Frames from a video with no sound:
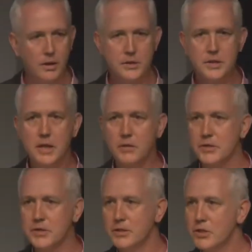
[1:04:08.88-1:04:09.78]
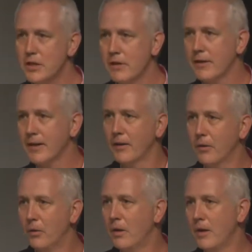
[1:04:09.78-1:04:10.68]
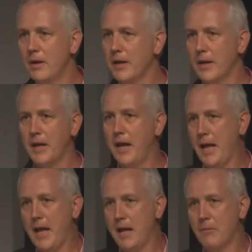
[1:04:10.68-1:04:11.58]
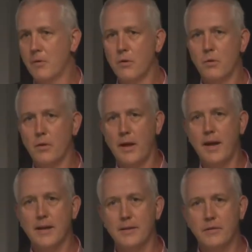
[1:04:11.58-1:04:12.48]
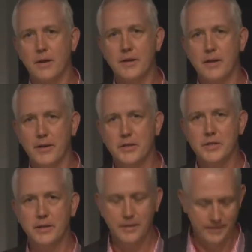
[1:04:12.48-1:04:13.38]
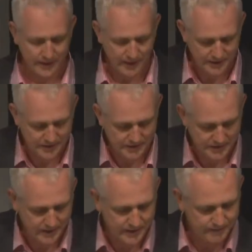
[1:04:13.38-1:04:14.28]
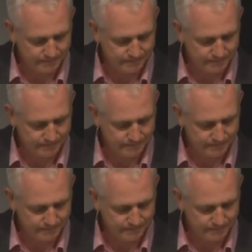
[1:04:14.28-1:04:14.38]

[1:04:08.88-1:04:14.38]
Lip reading: secrets and sharing it all, we're all heading in the right direction, are going to succeed.